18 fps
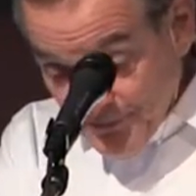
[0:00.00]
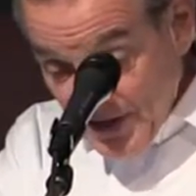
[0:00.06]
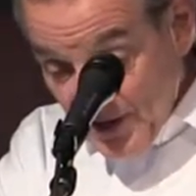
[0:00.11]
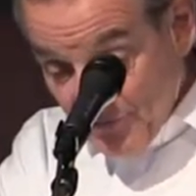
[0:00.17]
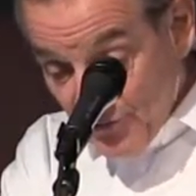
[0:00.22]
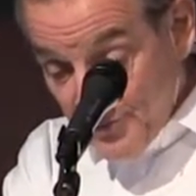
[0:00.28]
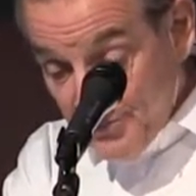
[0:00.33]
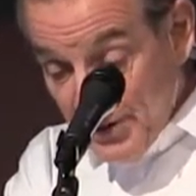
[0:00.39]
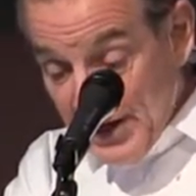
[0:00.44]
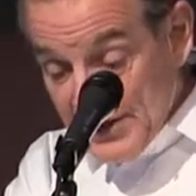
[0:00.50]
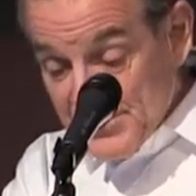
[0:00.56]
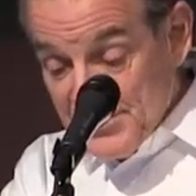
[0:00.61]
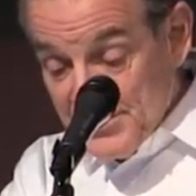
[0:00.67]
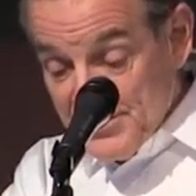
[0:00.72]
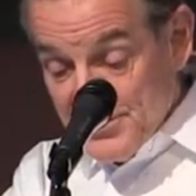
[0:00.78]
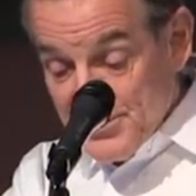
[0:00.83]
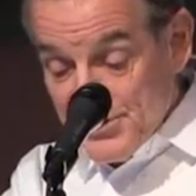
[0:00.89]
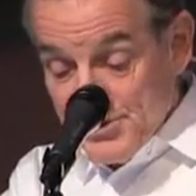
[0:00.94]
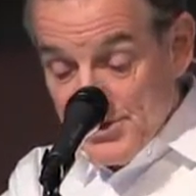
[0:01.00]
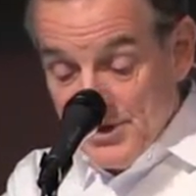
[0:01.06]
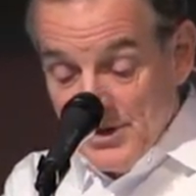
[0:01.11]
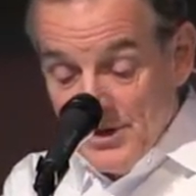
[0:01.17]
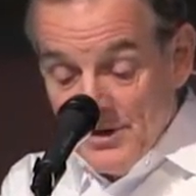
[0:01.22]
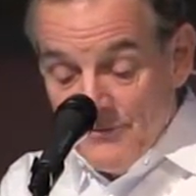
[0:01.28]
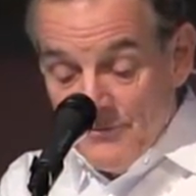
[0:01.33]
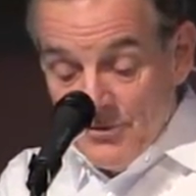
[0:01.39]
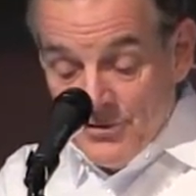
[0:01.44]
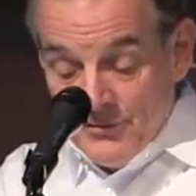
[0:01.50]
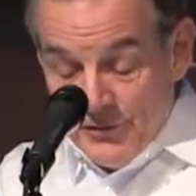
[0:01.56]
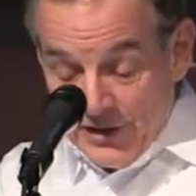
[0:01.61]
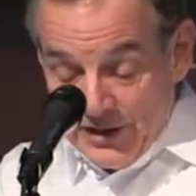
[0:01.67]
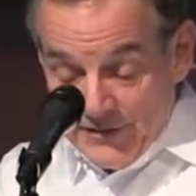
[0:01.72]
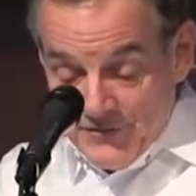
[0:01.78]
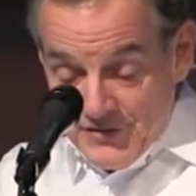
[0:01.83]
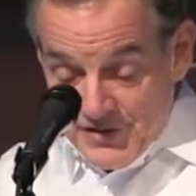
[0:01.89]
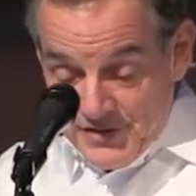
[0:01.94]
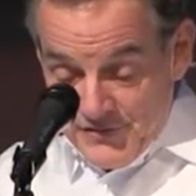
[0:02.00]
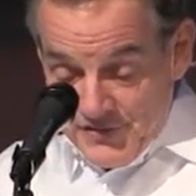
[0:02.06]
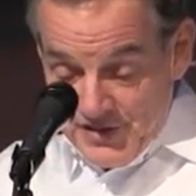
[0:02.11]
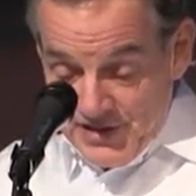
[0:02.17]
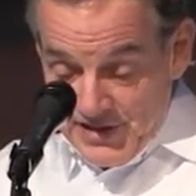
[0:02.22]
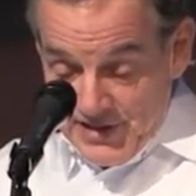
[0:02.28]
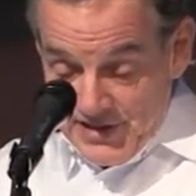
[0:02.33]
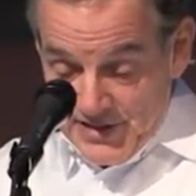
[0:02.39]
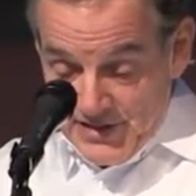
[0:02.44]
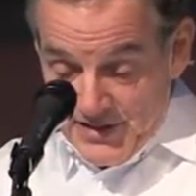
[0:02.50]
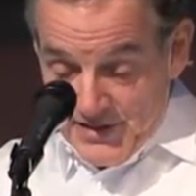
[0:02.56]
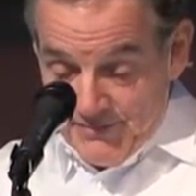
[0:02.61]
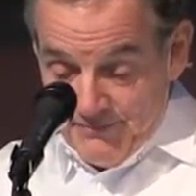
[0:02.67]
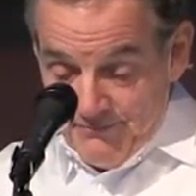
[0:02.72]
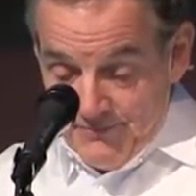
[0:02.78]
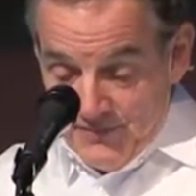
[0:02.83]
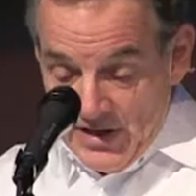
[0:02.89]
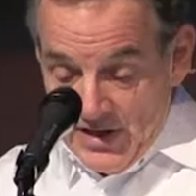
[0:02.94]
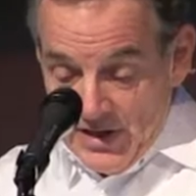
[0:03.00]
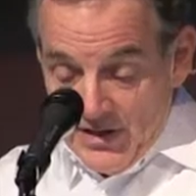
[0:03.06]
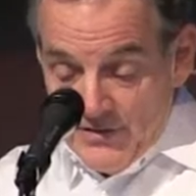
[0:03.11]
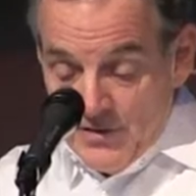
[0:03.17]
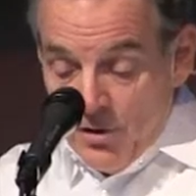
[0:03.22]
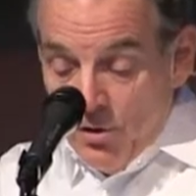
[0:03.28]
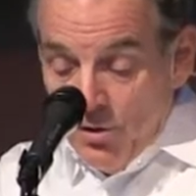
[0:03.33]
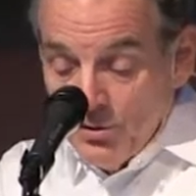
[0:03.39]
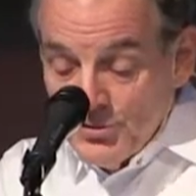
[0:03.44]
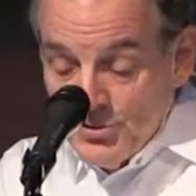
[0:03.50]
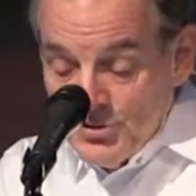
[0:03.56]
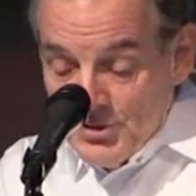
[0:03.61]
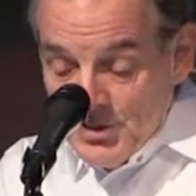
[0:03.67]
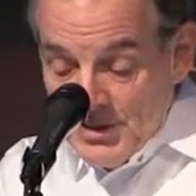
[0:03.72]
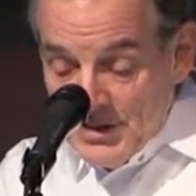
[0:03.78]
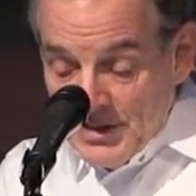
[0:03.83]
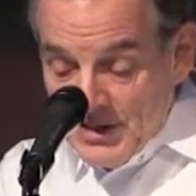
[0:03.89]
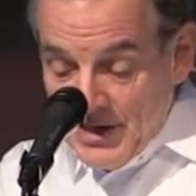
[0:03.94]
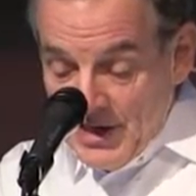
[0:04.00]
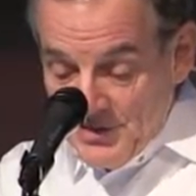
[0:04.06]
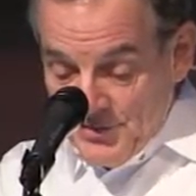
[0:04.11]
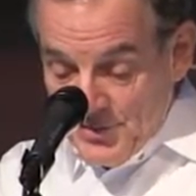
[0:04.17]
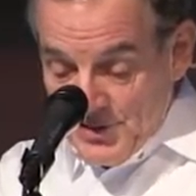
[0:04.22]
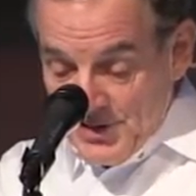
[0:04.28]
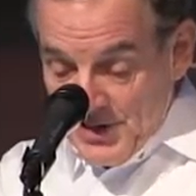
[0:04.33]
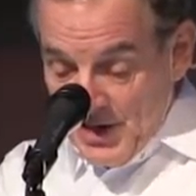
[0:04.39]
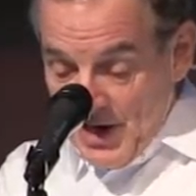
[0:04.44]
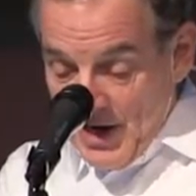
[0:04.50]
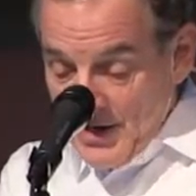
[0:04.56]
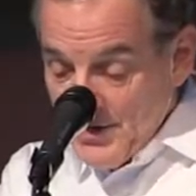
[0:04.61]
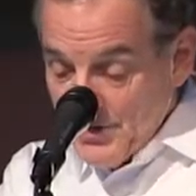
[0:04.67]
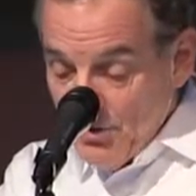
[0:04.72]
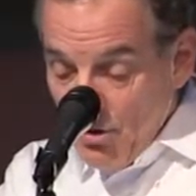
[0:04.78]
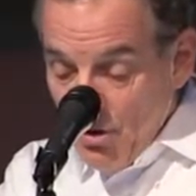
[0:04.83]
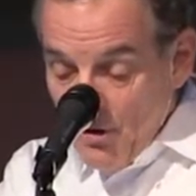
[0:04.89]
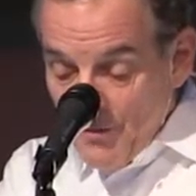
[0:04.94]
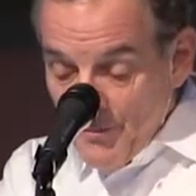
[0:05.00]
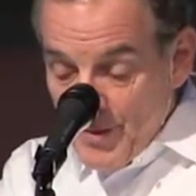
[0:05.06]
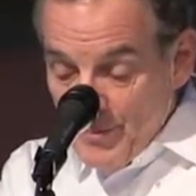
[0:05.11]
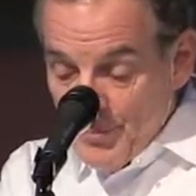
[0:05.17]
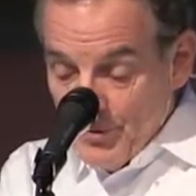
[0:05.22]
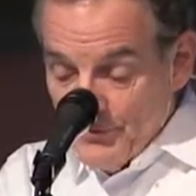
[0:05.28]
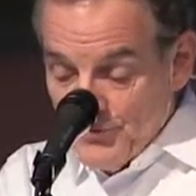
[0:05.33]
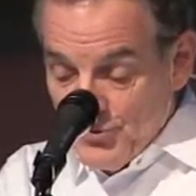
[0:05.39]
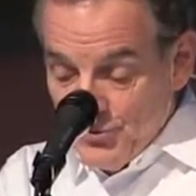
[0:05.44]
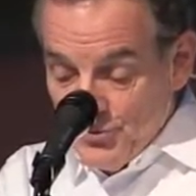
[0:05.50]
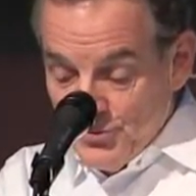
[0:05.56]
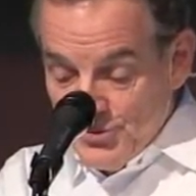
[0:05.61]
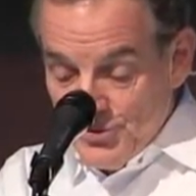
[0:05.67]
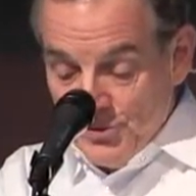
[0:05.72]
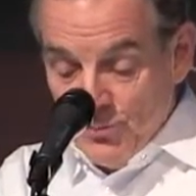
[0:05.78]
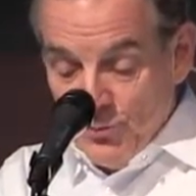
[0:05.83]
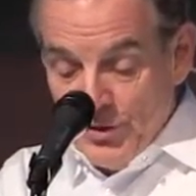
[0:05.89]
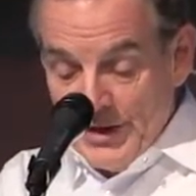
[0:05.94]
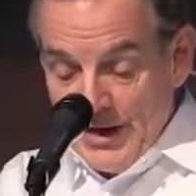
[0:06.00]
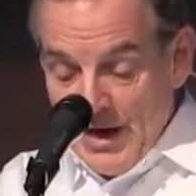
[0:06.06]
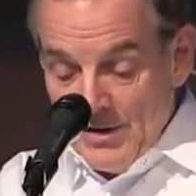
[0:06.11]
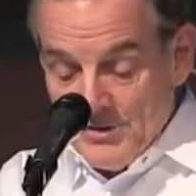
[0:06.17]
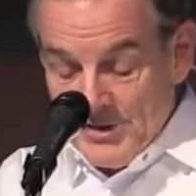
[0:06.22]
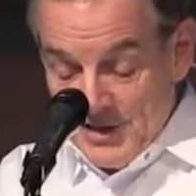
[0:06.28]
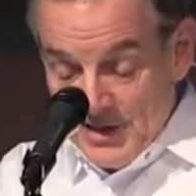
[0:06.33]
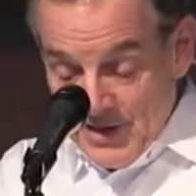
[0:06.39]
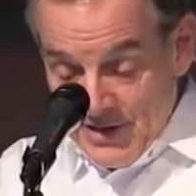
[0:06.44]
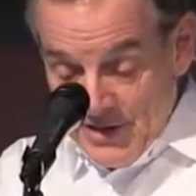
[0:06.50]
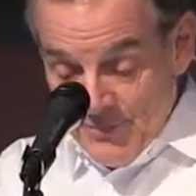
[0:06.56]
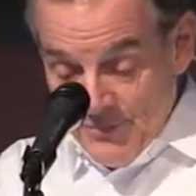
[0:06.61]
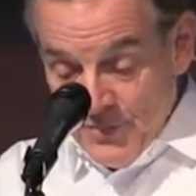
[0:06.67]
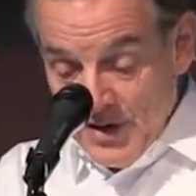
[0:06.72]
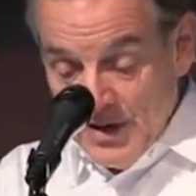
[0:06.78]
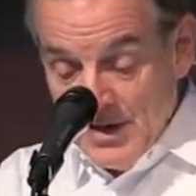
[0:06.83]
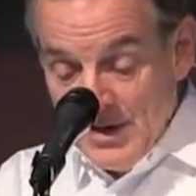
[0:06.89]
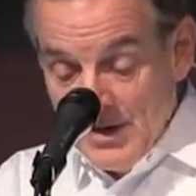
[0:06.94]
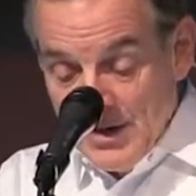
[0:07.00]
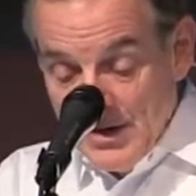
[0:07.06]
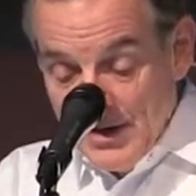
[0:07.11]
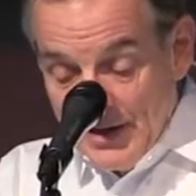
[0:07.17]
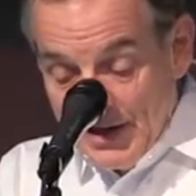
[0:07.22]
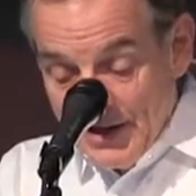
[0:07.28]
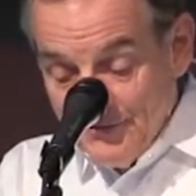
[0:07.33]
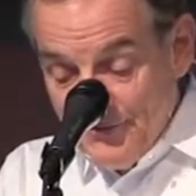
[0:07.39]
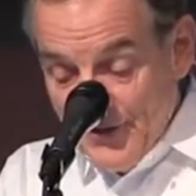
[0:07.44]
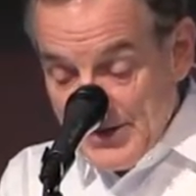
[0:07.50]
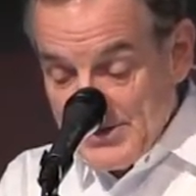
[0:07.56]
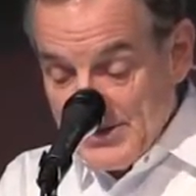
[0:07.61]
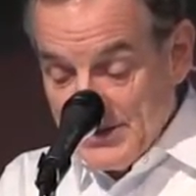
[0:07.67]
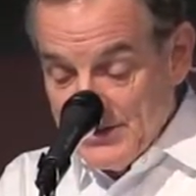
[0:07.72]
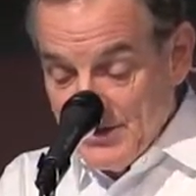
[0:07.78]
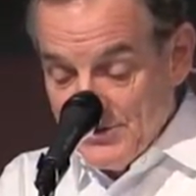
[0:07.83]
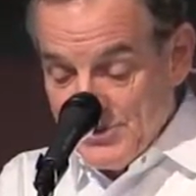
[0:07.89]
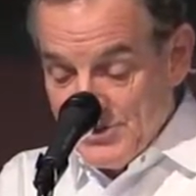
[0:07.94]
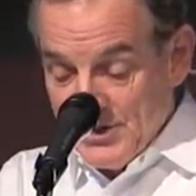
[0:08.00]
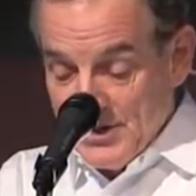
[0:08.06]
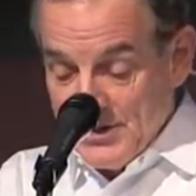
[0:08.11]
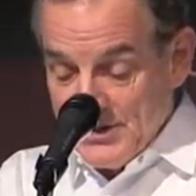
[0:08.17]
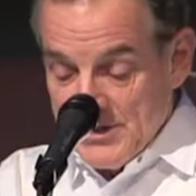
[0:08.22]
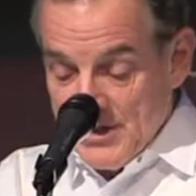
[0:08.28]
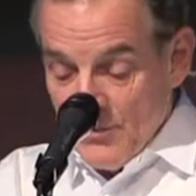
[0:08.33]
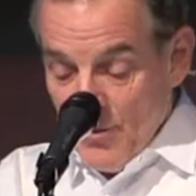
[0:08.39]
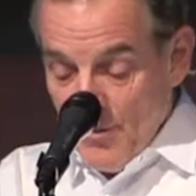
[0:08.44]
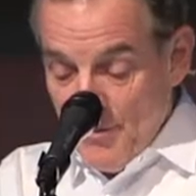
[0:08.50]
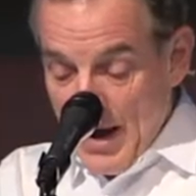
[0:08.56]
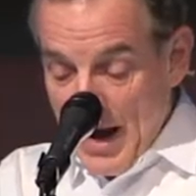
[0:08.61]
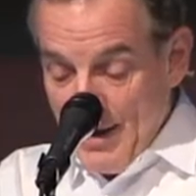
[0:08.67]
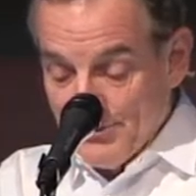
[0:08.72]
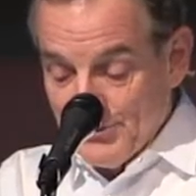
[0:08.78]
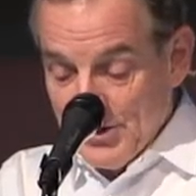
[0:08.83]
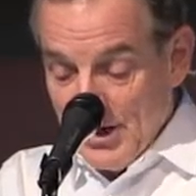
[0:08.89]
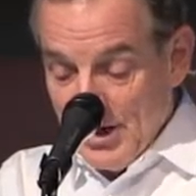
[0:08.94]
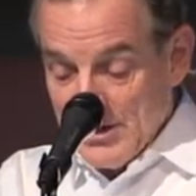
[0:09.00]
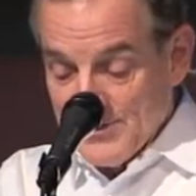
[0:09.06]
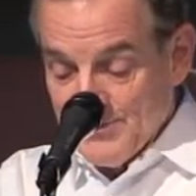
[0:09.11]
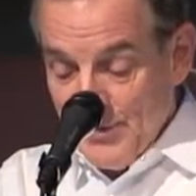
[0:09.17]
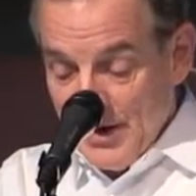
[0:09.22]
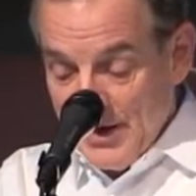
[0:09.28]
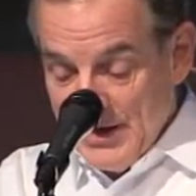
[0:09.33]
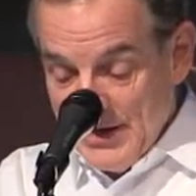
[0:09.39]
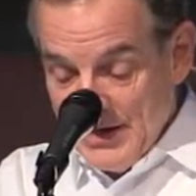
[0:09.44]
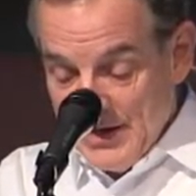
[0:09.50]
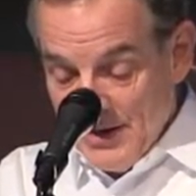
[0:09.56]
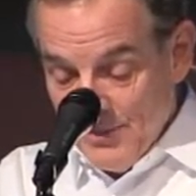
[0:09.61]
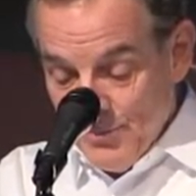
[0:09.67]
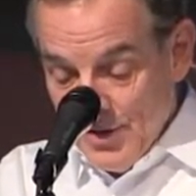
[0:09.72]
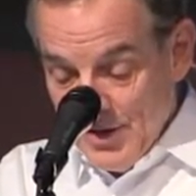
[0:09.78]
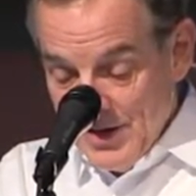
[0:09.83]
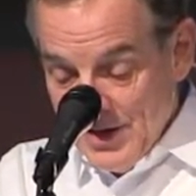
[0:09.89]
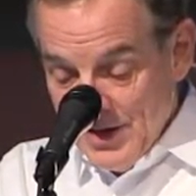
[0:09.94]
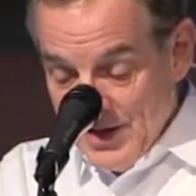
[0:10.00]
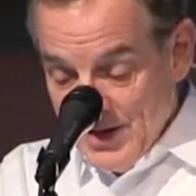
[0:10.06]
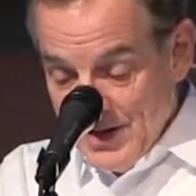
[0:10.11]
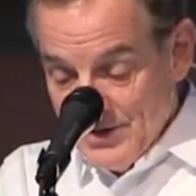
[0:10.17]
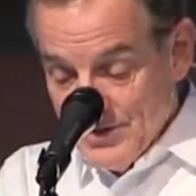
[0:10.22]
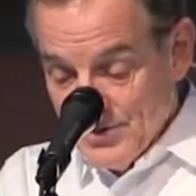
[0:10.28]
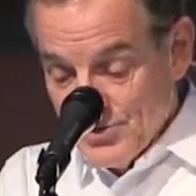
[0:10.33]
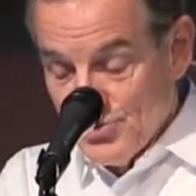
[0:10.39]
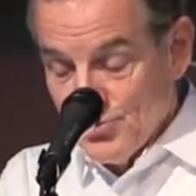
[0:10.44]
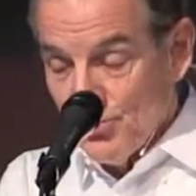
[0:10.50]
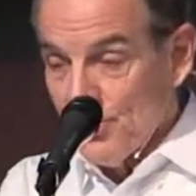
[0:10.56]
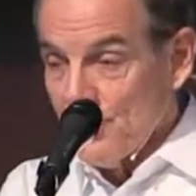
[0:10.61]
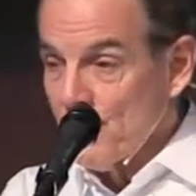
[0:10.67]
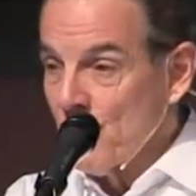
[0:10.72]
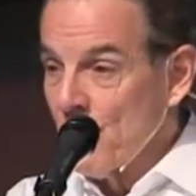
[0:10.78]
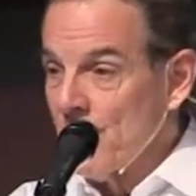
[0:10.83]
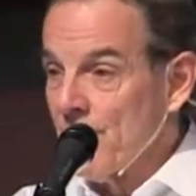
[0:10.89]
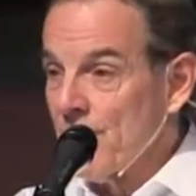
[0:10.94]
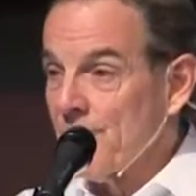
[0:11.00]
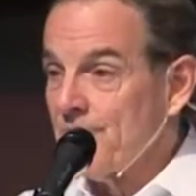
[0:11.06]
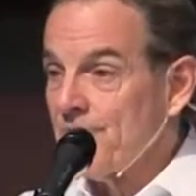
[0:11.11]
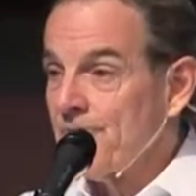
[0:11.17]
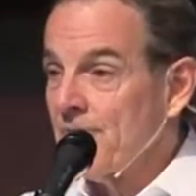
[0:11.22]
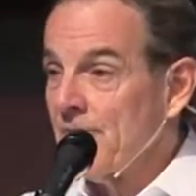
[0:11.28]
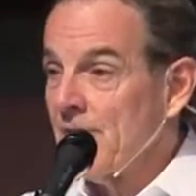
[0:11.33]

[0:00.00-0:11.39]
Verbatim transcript: of repentance for the forgiveness of sins. The whole Judean countryside and all the people of Jerusalem went out to him Confessing their sins, they were baptized by him in the Jordan River.